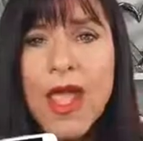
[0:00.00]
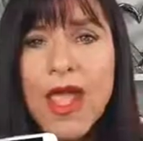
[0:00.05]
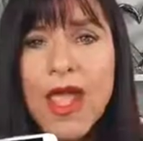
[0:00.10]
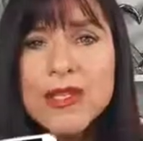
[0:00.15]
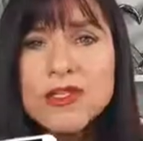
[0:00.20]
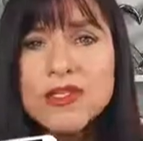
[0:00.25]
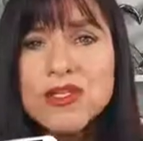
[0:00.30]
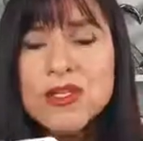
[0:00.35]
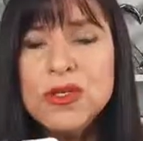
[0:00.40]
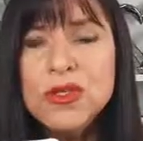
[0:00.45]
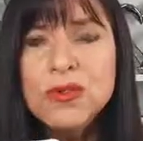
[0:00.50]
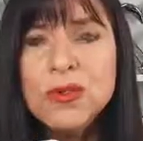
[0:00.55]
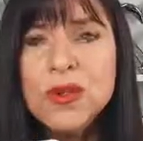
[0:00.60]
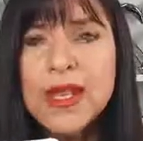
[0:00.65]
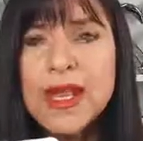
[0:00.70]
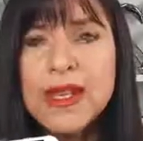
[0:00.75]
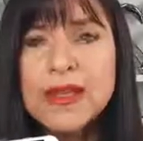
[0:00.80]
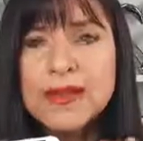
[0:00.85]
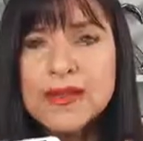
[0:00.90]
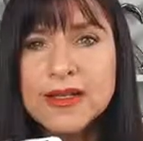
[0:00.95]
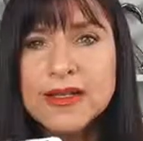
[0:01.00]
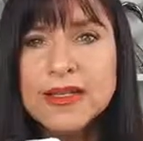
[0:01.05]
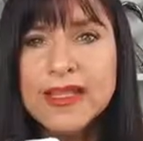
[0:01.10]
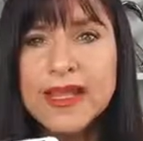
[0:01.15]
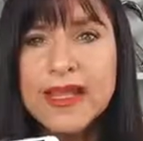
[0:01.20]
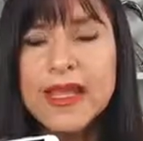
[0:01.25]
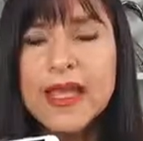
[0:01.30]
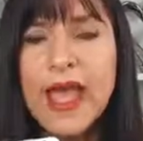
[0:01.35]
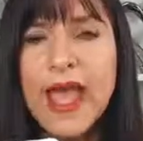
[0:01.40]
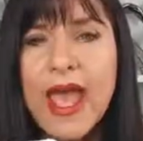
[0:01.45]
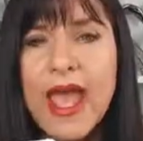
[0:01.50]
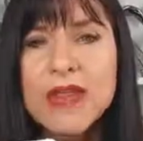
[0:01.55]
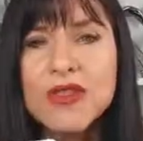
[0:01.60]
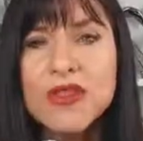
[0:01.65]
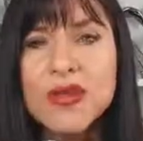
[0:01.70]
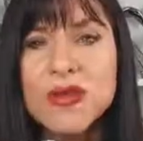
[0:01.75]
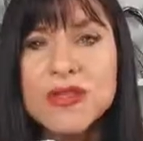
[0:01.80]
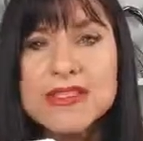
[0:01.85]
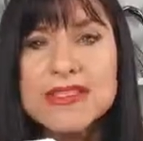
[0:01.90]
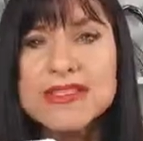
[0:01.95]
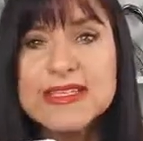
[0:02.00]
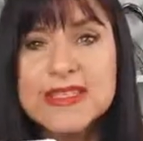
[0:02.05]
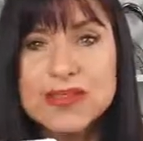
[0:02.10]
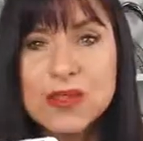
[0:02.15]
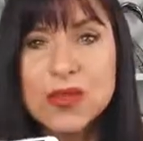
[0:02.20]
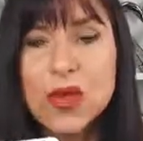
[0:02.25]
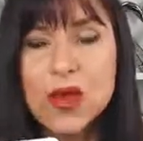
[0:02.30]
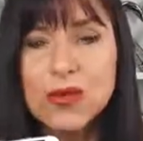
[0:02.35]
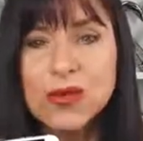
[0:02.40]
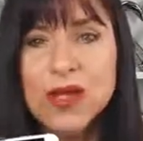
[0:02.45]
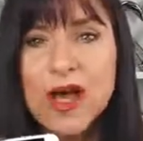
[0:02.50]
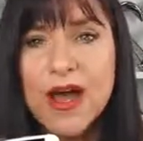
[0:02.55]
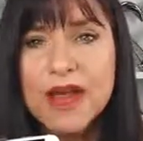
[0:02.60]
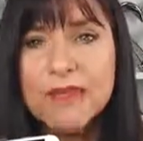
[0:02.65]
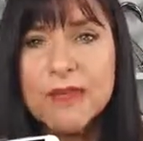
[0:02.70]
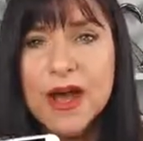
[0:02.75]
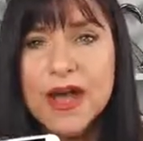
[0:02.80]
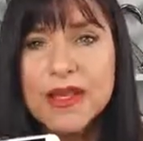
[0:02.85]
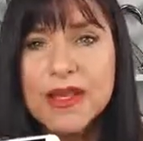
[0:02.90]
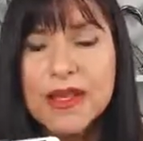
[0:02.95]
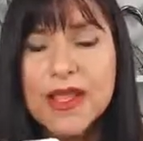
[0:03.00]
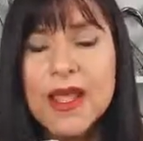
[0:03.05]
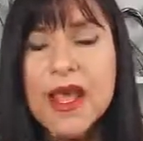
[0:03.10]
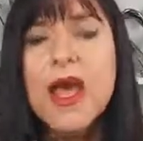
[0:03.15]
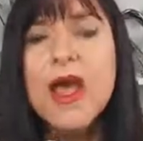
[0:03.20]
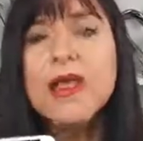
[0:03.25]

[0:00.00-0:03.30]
and you can click and you can see the go live button.